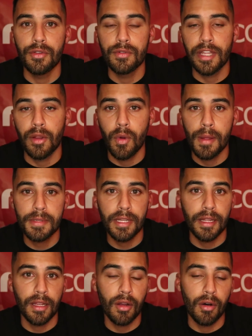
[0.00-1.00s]
use a
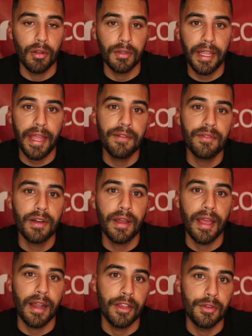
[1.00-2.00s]
website called
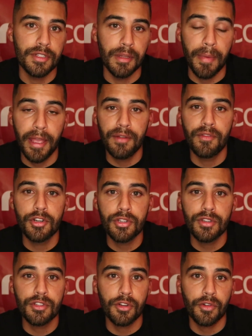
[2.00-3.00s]
Canva and I use the paid
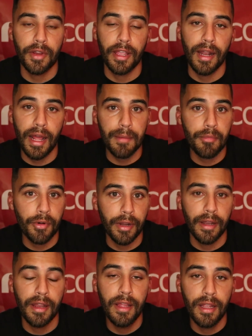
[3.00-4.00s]
version to create high
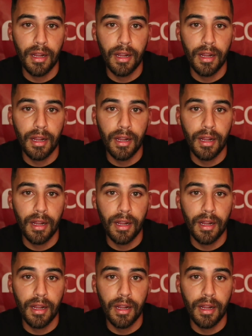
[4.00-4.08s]
print,